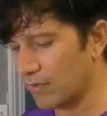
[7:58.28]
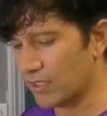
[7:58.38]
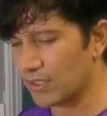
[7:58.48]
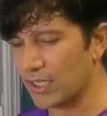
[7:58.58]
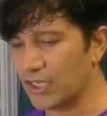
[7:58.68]

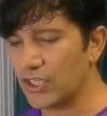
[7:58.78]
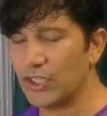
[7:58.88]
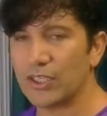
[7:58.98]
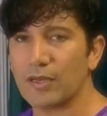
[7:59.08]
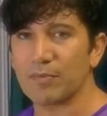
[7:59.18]
it's gonna
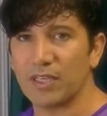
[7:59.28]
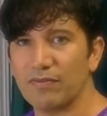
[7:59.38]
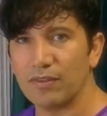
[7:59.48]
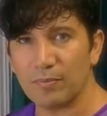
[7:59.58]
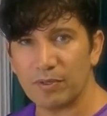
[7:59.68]
cook. I'm gonna
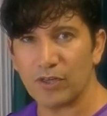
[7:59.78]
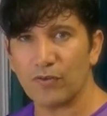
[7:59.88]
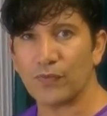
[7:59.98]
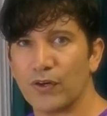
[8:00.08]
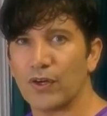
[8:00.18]
flip it over